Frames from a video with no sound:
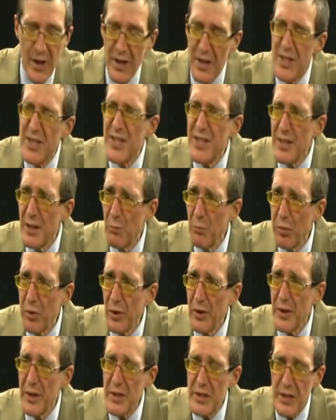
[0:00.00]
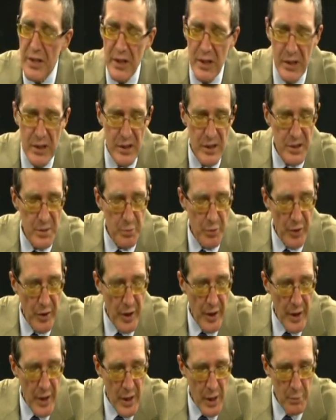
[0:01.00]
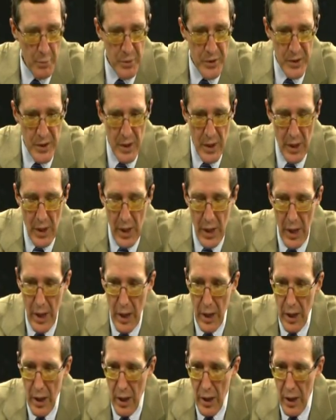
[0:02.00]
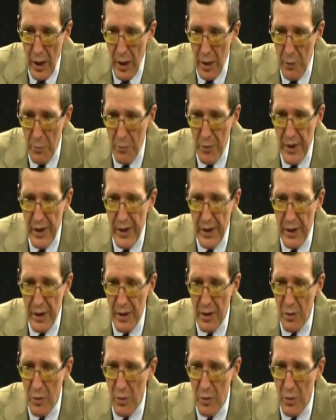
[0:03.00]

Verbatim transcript: simpler diseases, perhaps. Um, he,